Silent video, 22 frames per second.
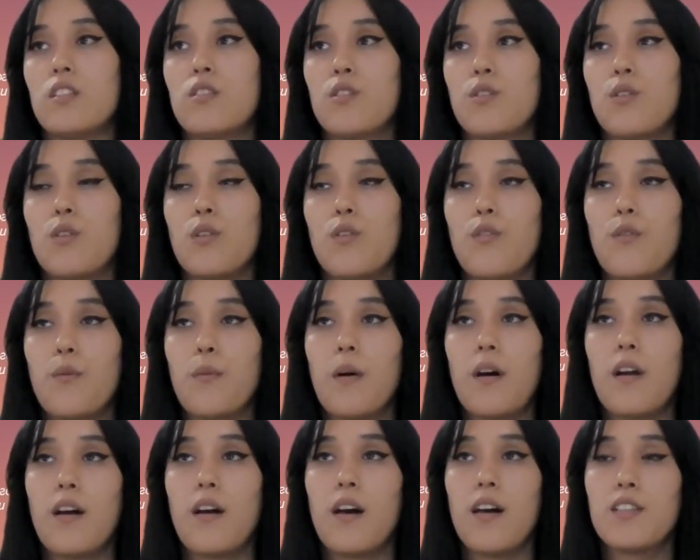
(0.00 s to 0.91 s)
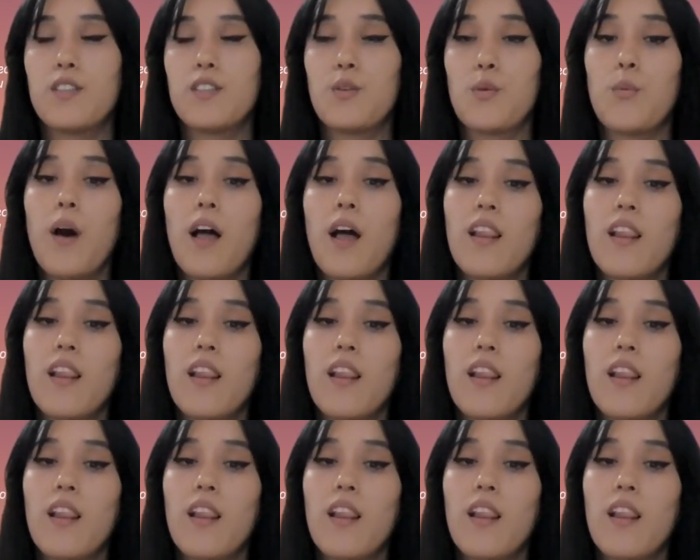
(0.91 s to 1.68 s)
to develop